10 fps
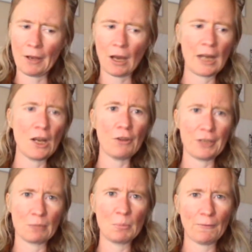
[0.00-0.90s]
I know
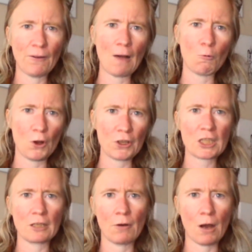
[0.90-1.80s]
there can be far
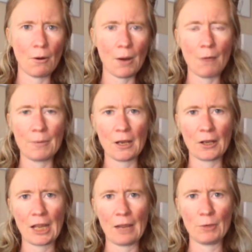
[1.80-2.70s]
worse, so I'll be
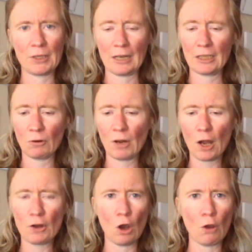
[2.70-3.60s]
okay with that. No, I
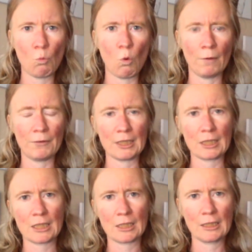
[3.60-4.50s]
don't know what
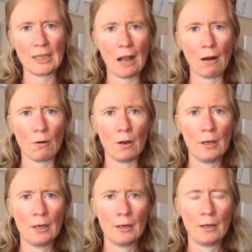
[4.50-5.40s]
this young
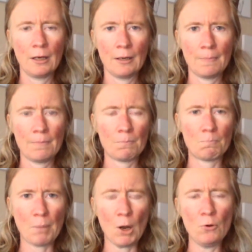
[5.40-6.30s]

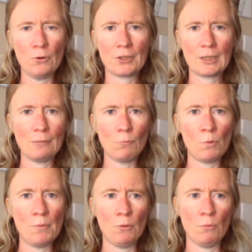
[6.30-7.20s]
bone-thin
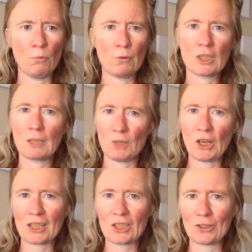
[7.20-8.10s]
woman was
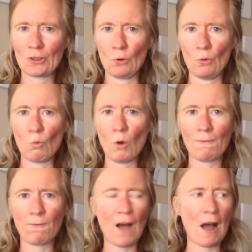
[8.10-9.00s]
subjected to,
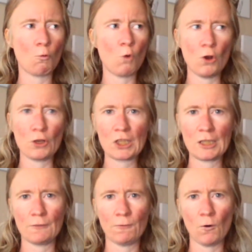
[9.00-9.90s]
what far worse
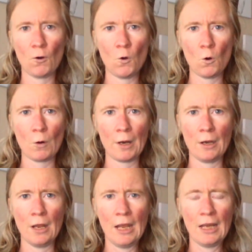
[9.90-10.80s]
is for her,
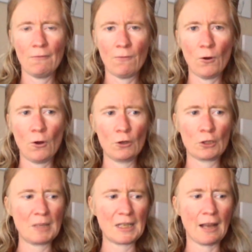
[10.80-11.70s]
and for her
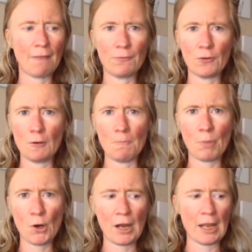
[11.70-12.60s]
to be
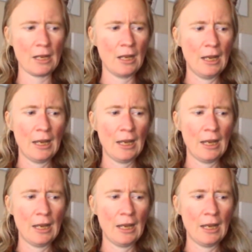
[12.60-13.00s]
comforted by